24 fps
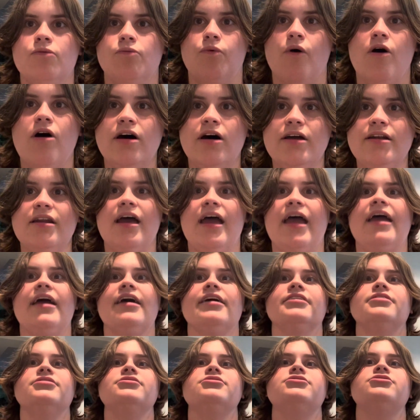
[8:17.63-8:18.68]
1
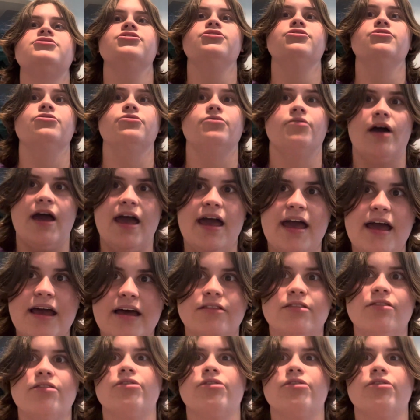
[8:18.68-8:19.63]
and 2 and